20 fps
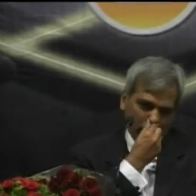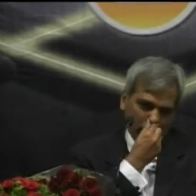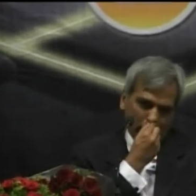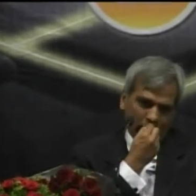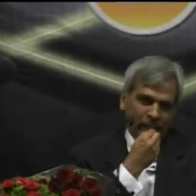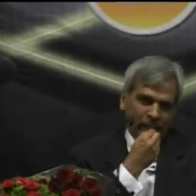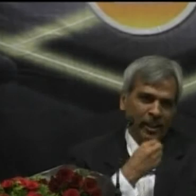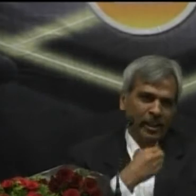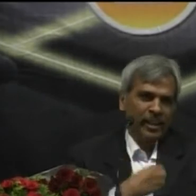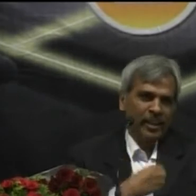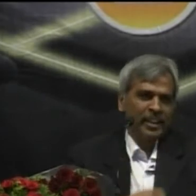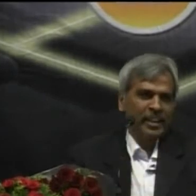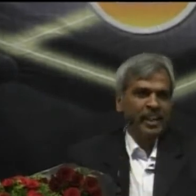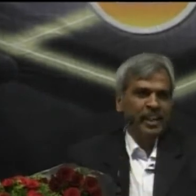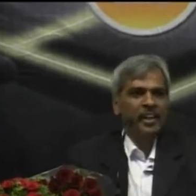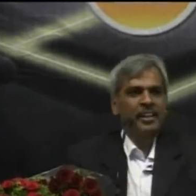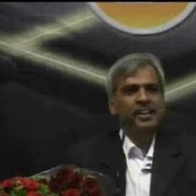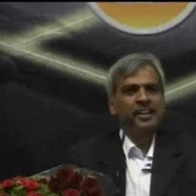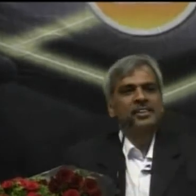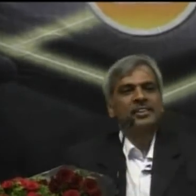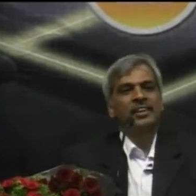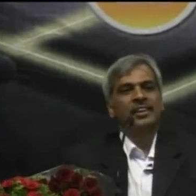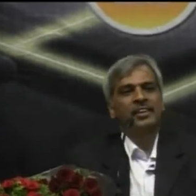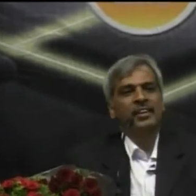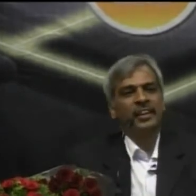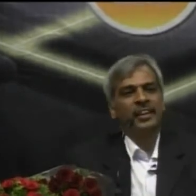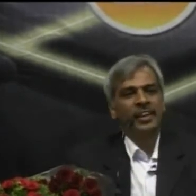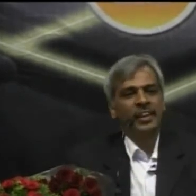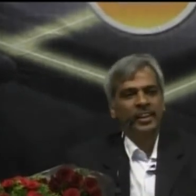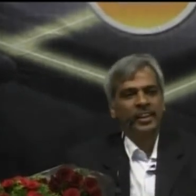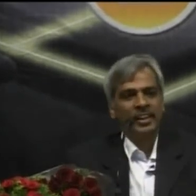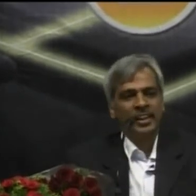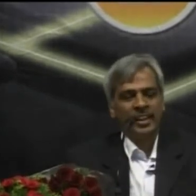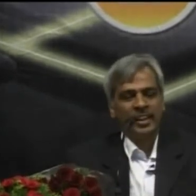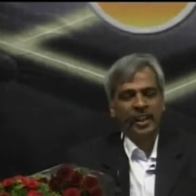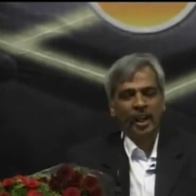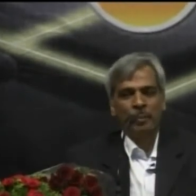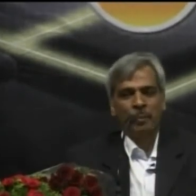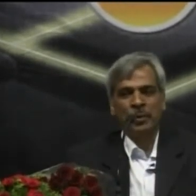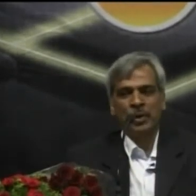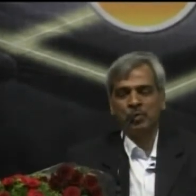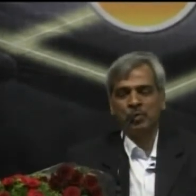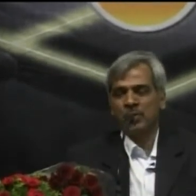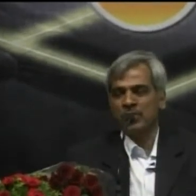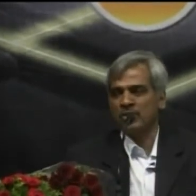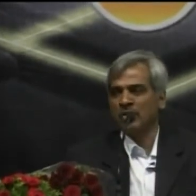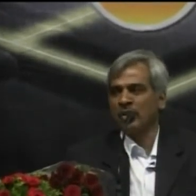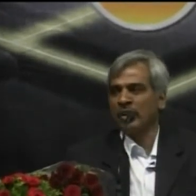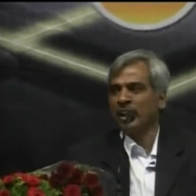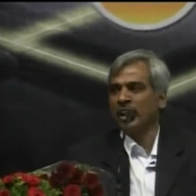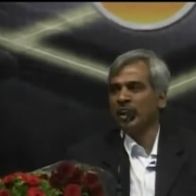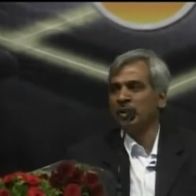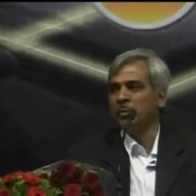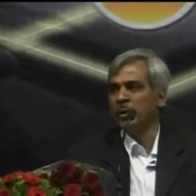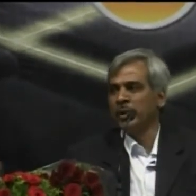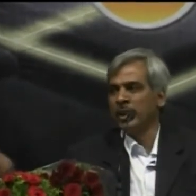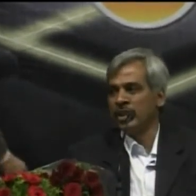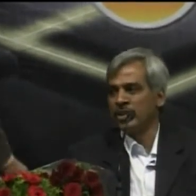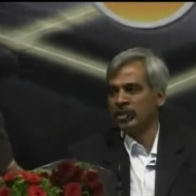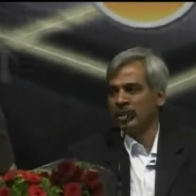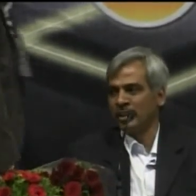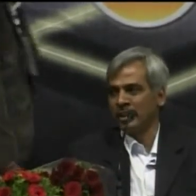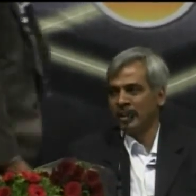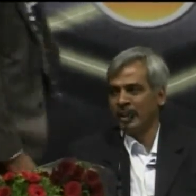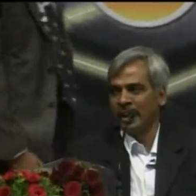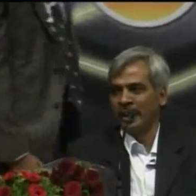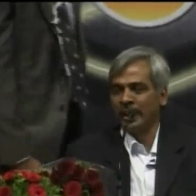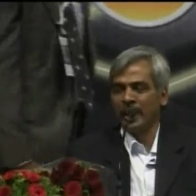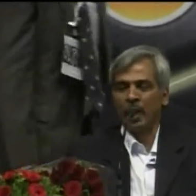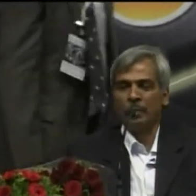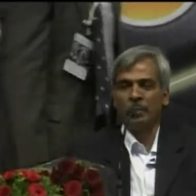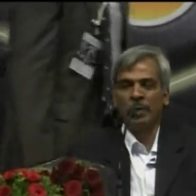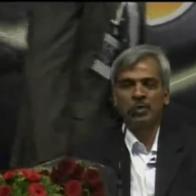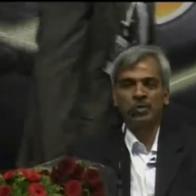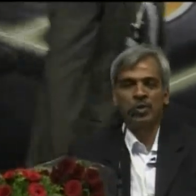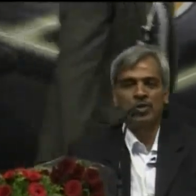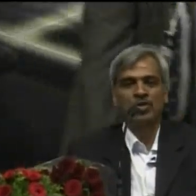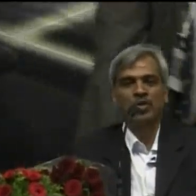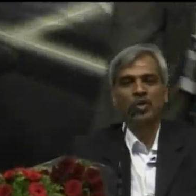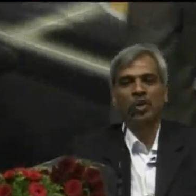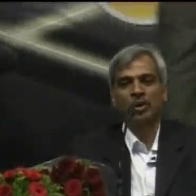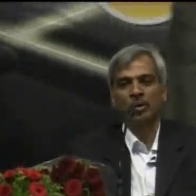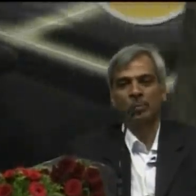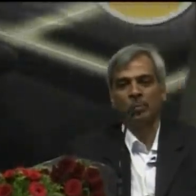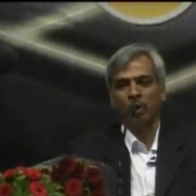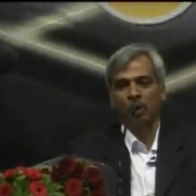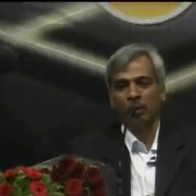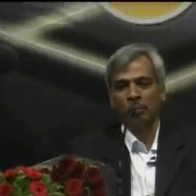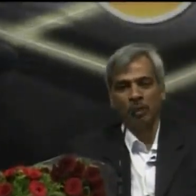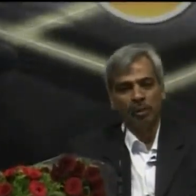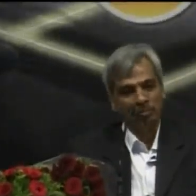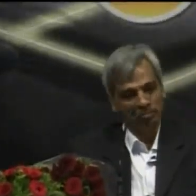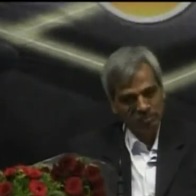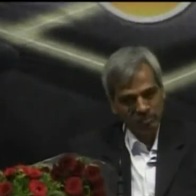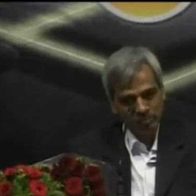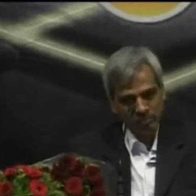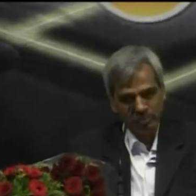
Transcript: And in Airtel generally, CapEx was not a limitation and CapEx was not a problem.